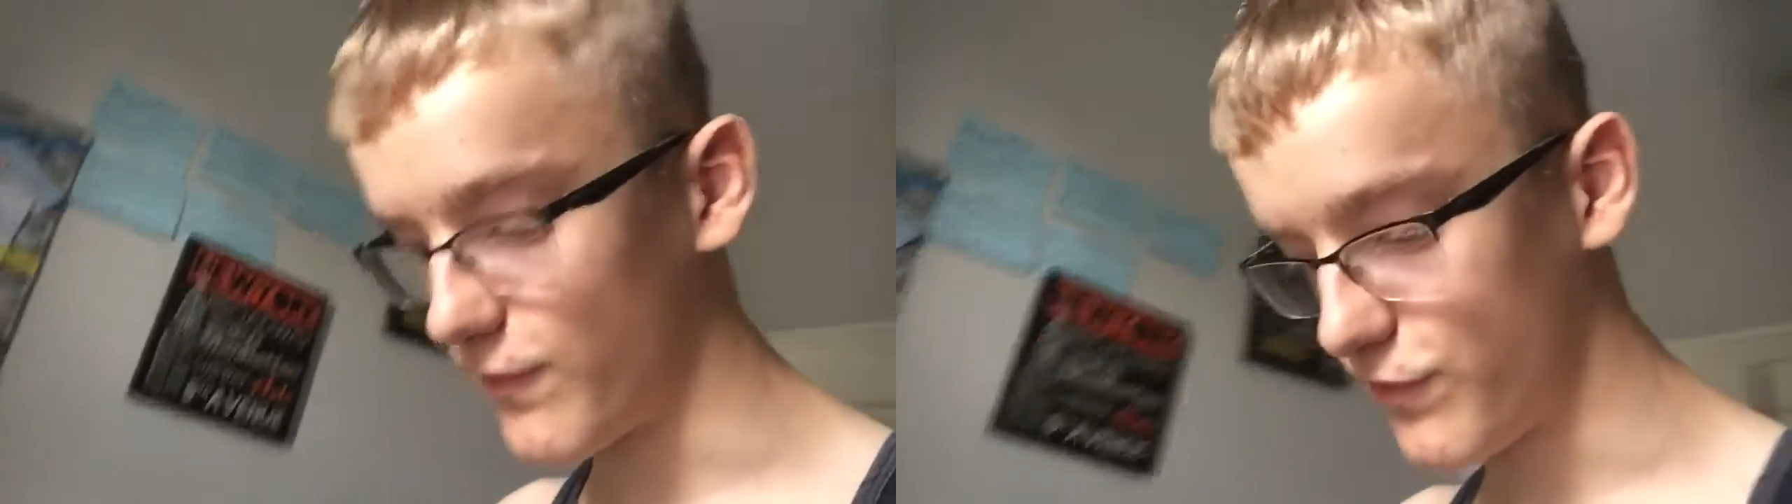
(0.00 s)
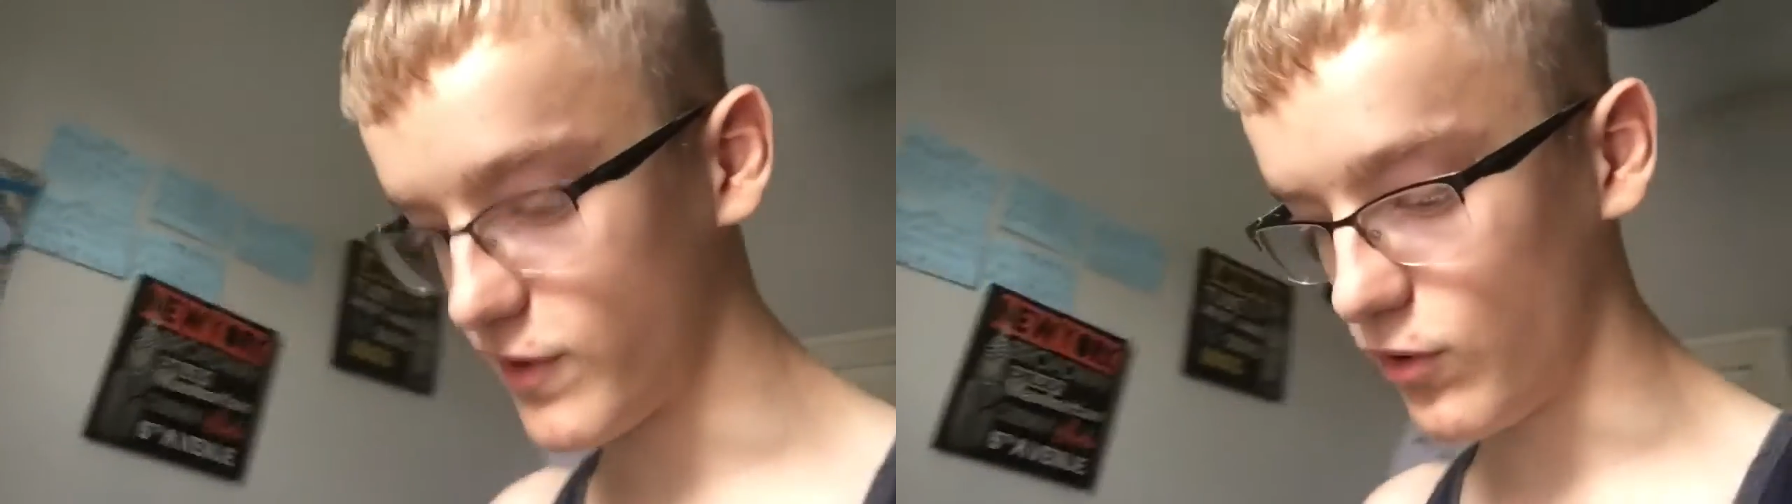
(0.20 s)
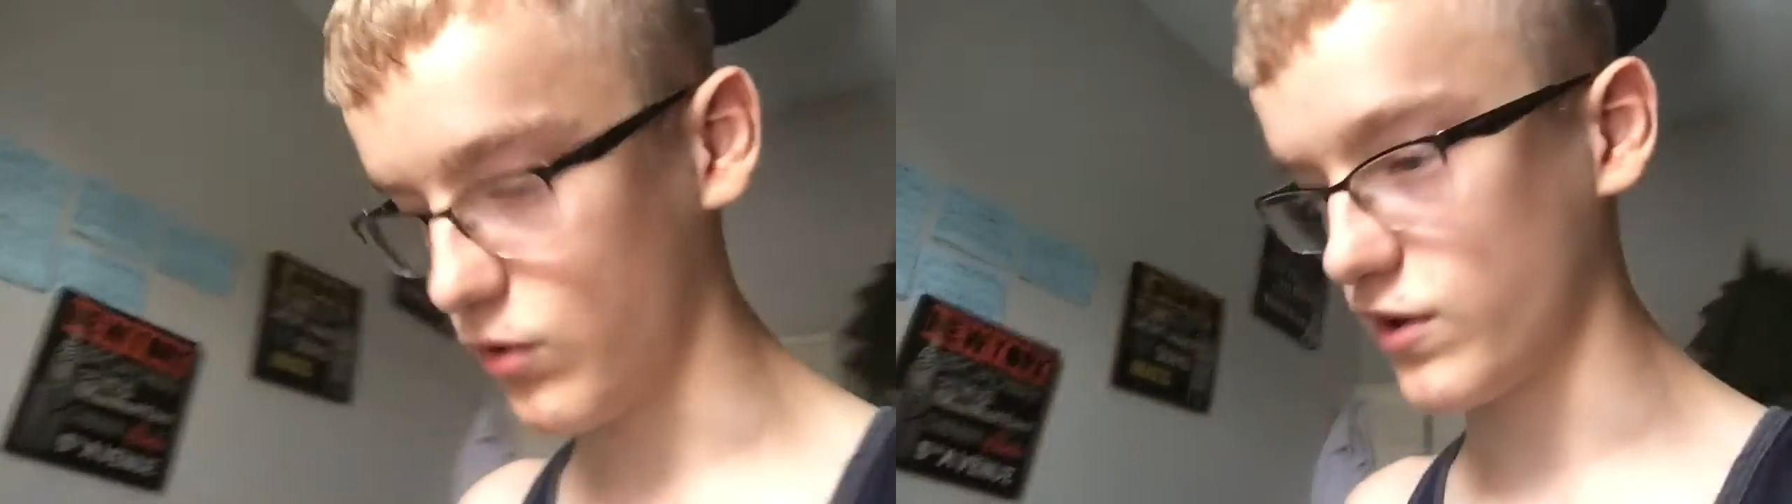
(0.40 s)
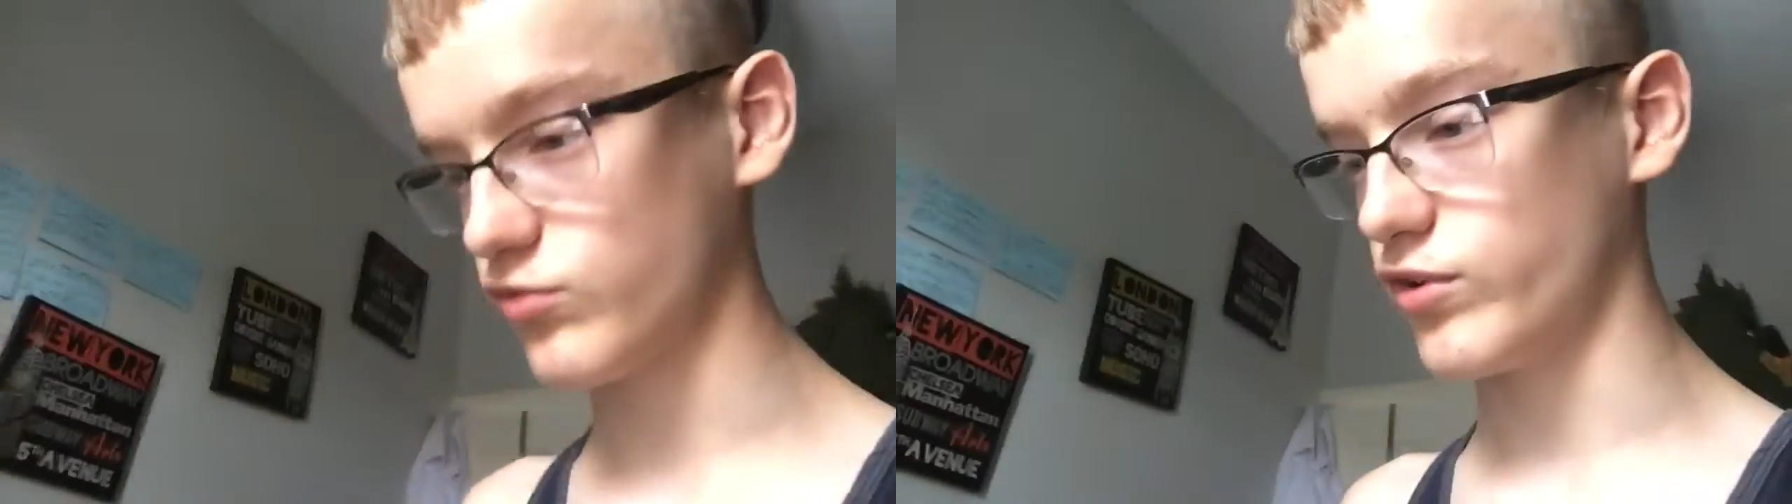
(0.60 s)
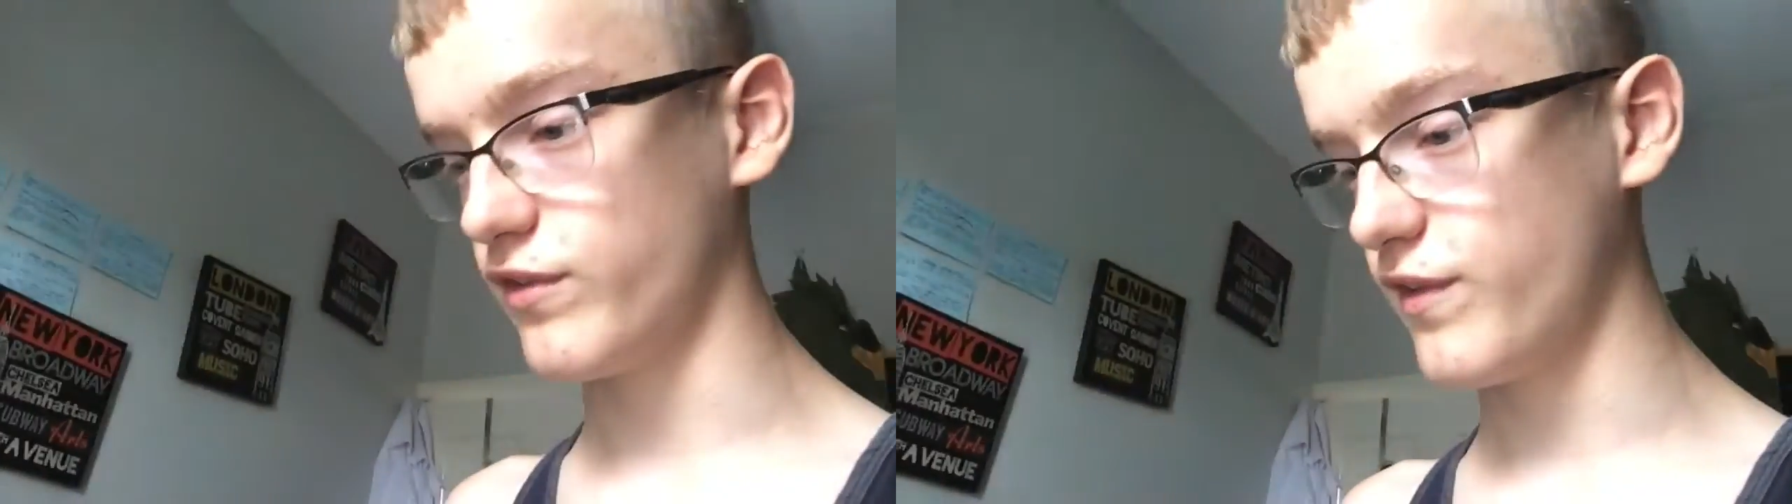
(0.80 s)
everything at
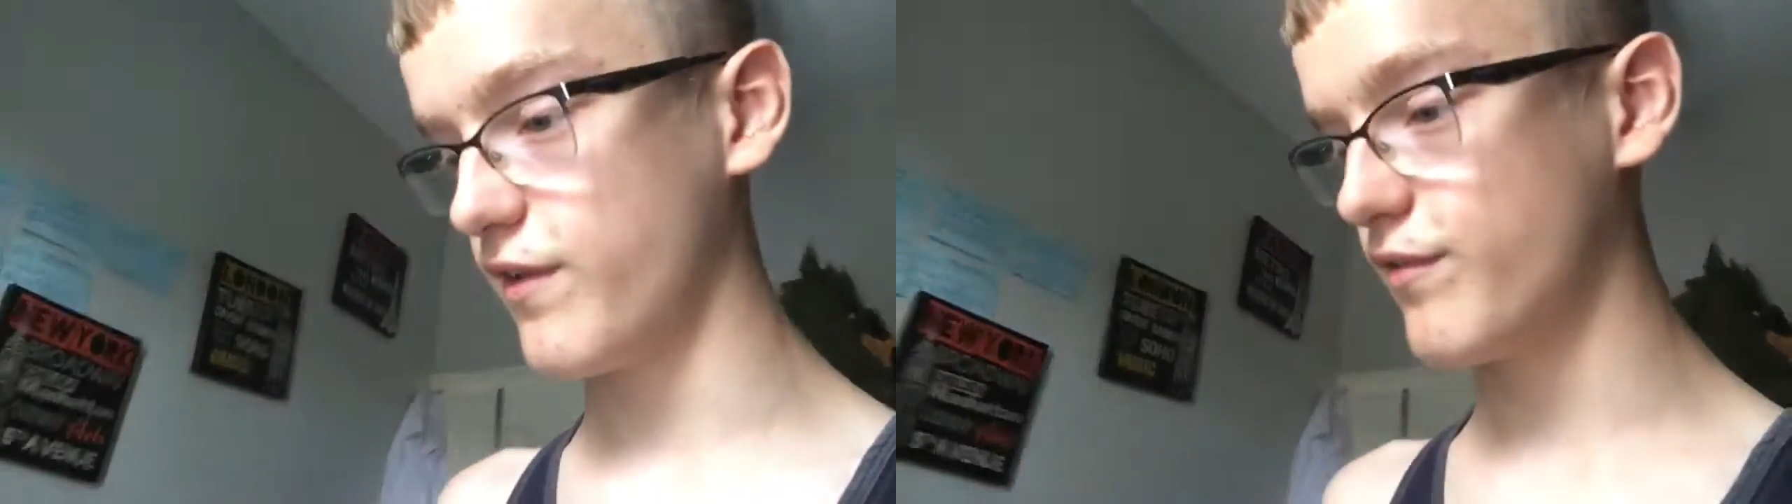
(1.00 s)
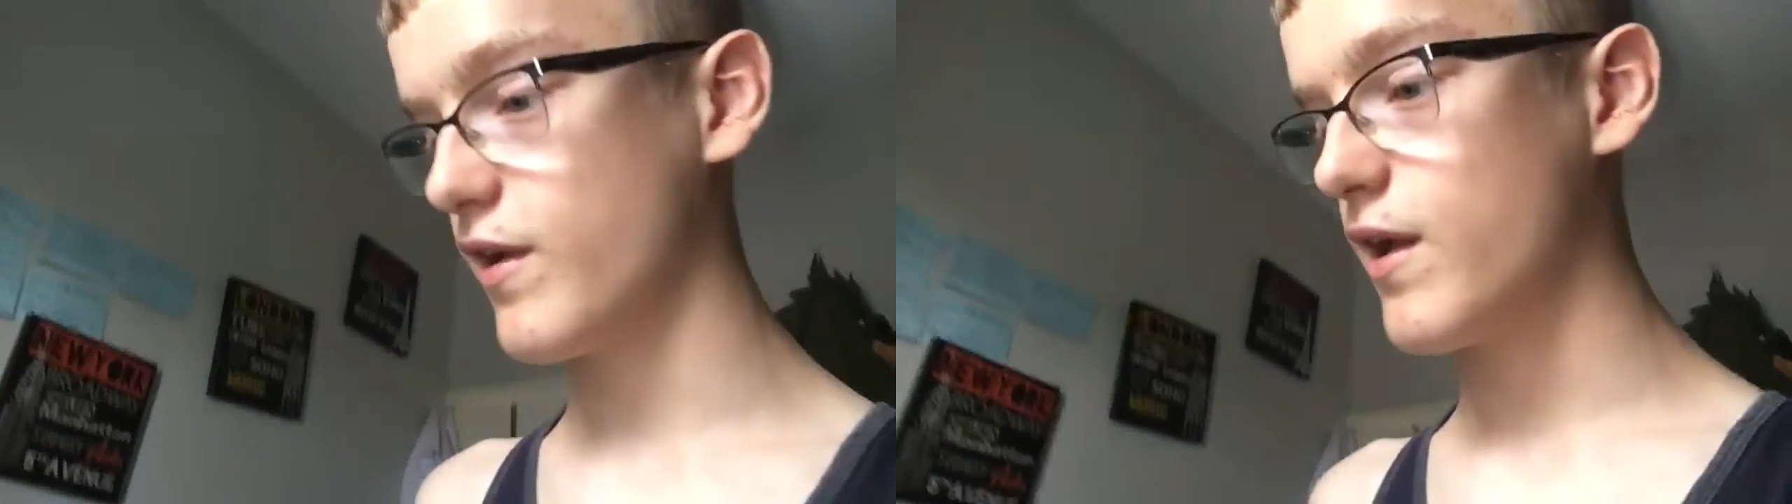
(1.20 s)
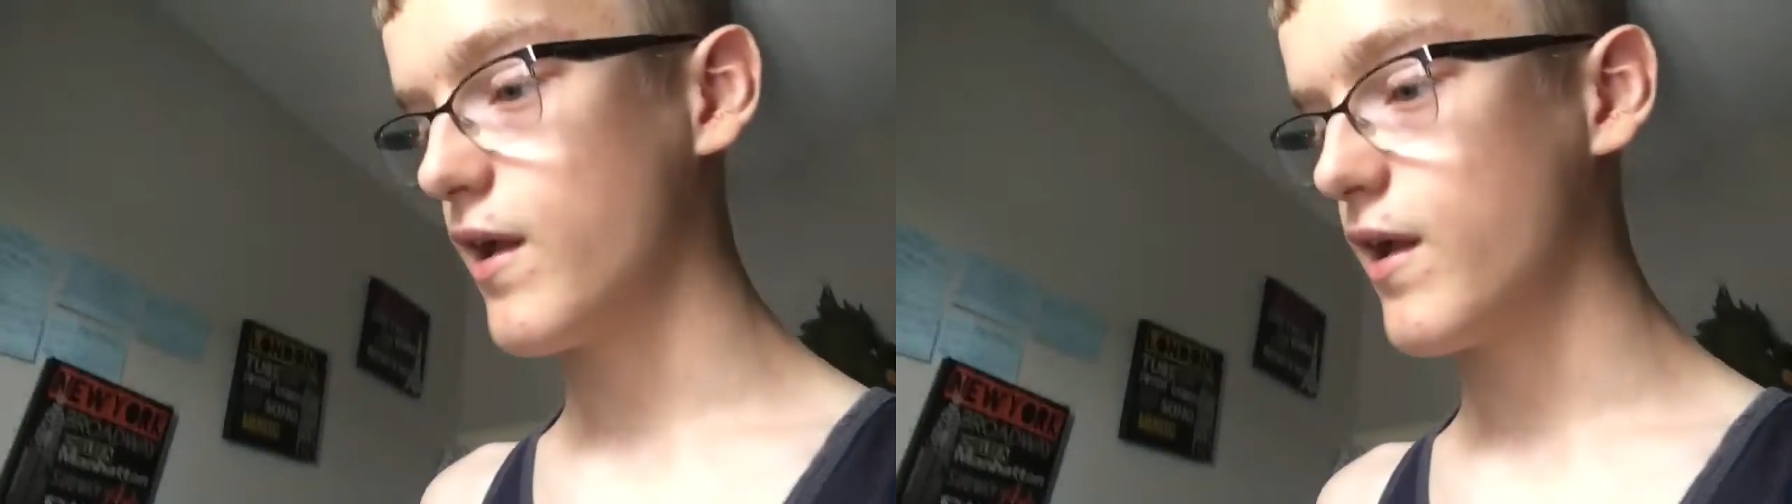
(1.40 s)
August 25th.